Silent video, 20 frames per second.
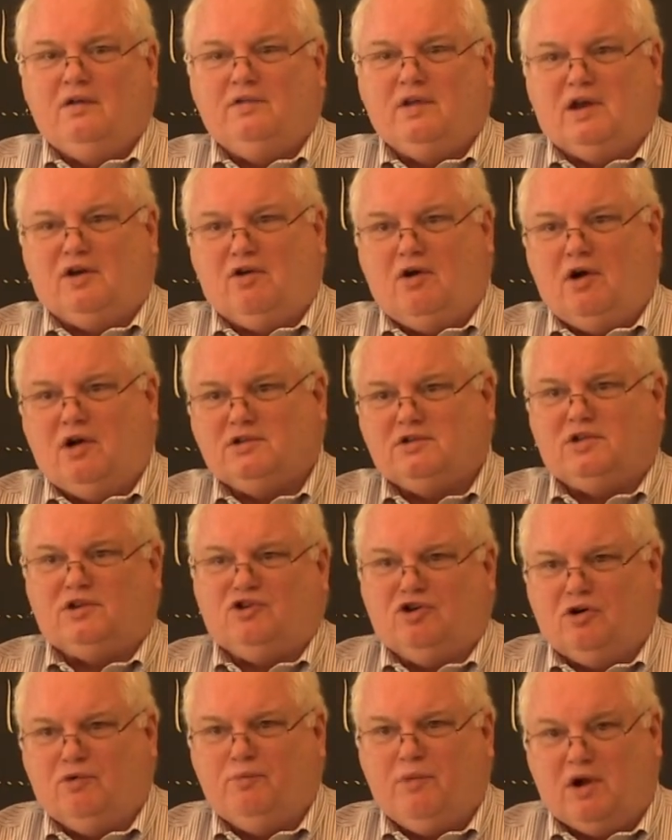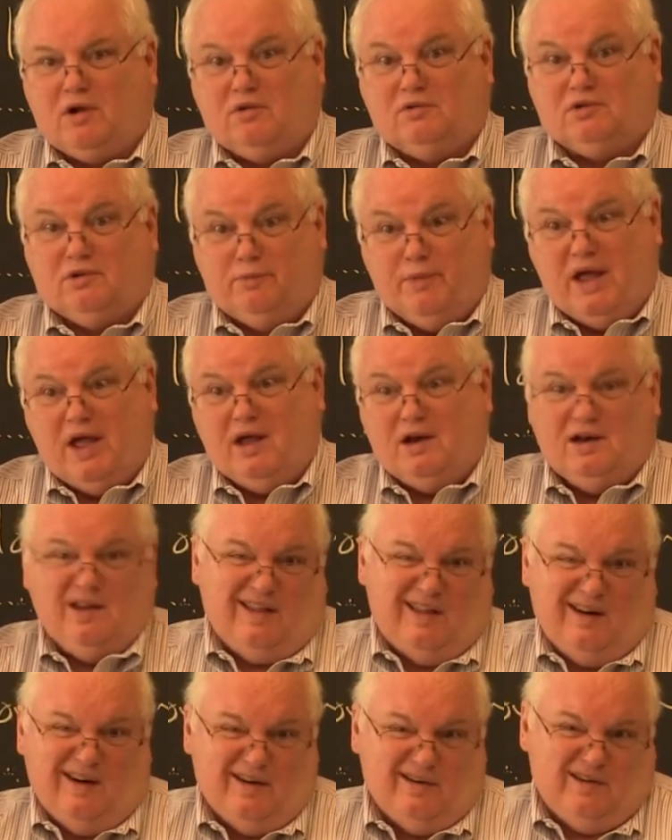that cause the turnbuckle to bend,
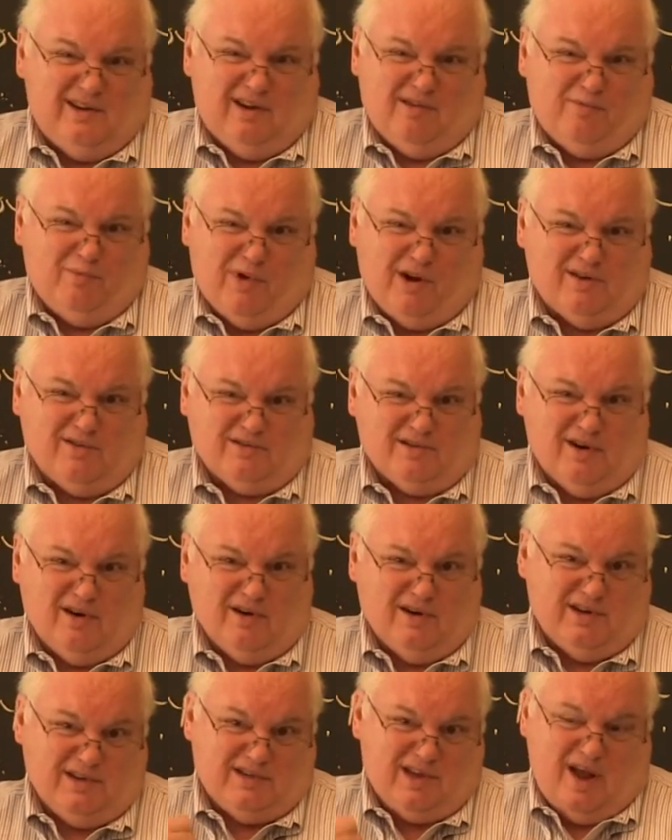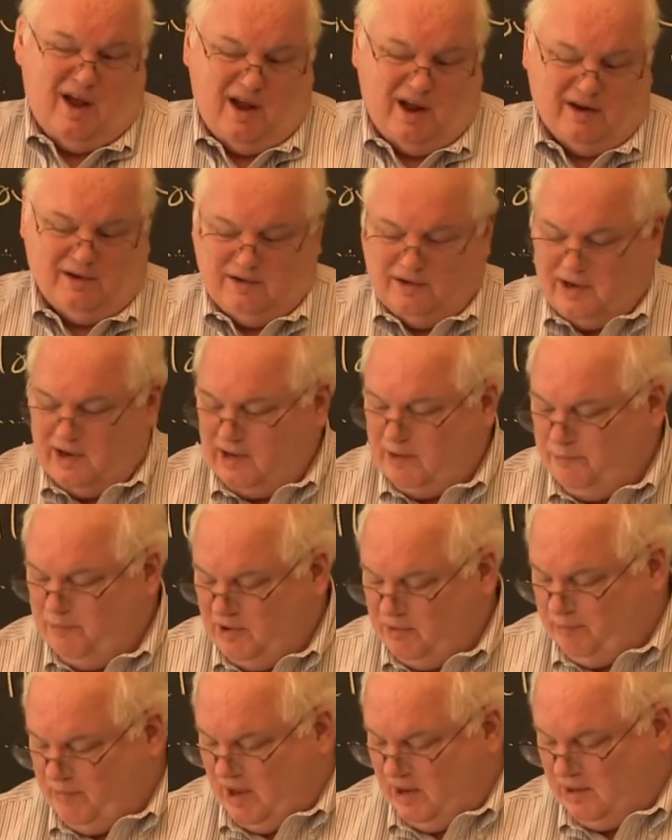and their turnbuckles aren't designed to take a
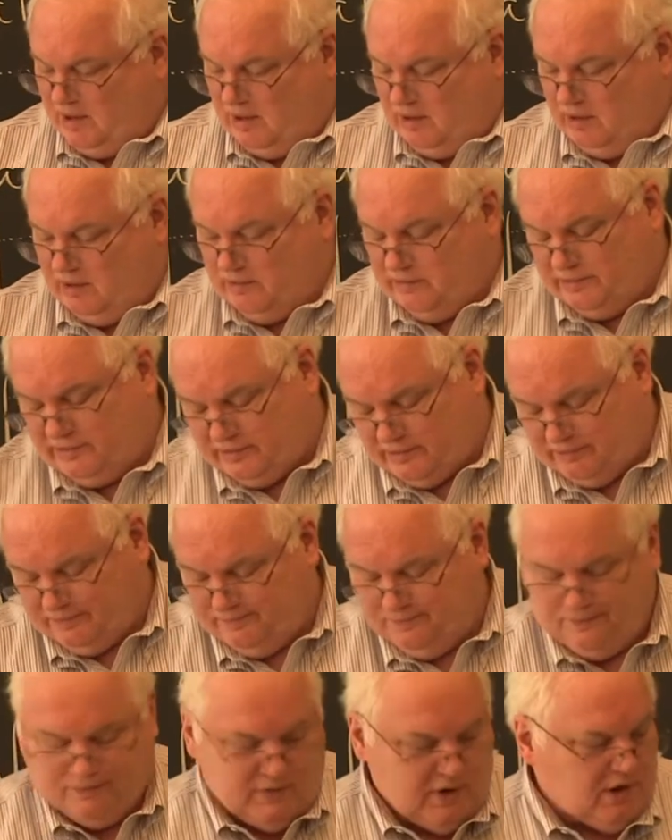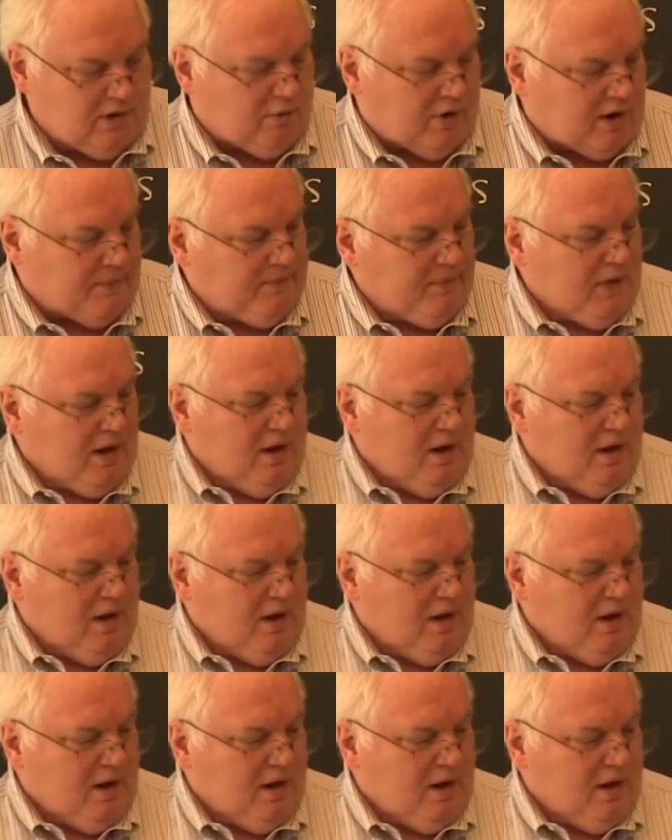big bending load. So anyway,